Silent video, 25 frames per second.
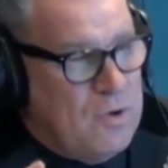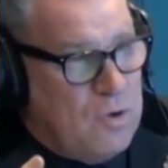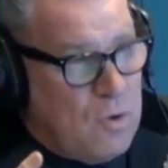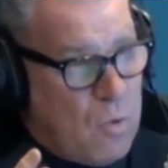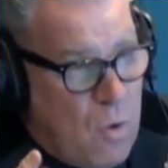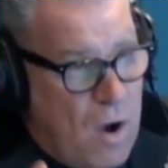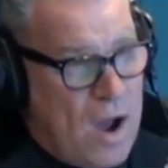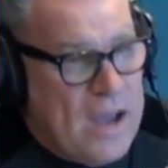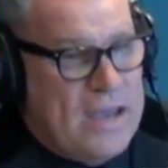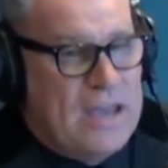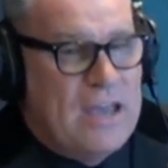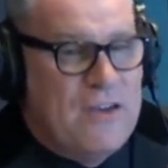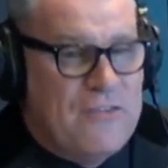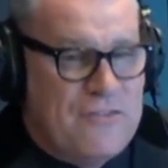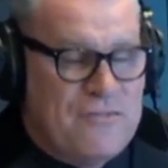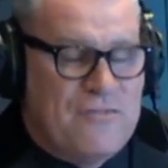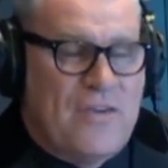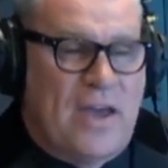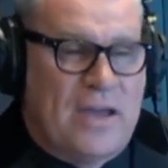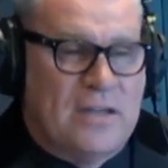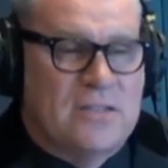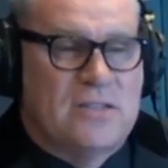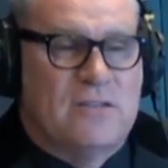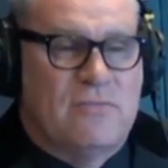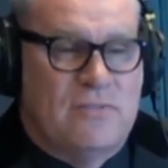quite
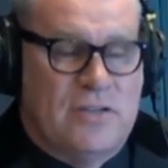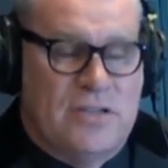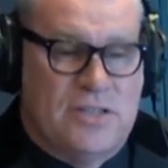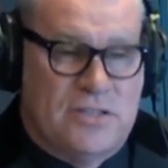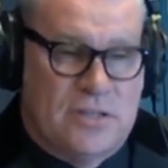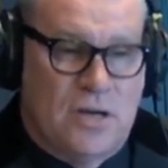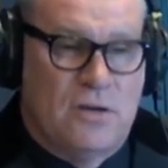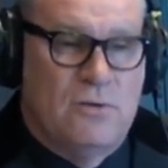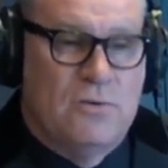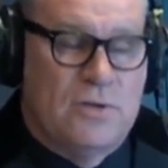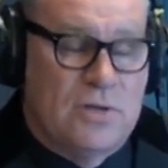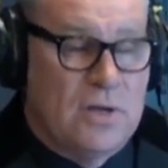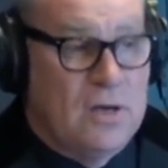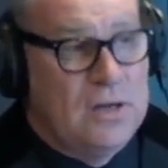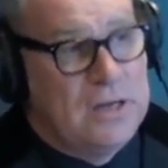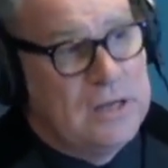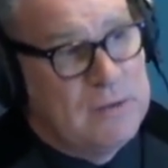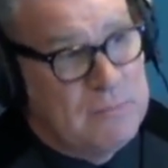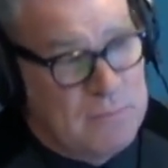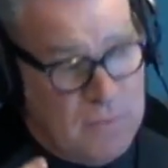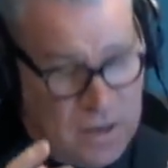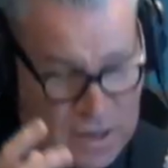effectively toe-curling.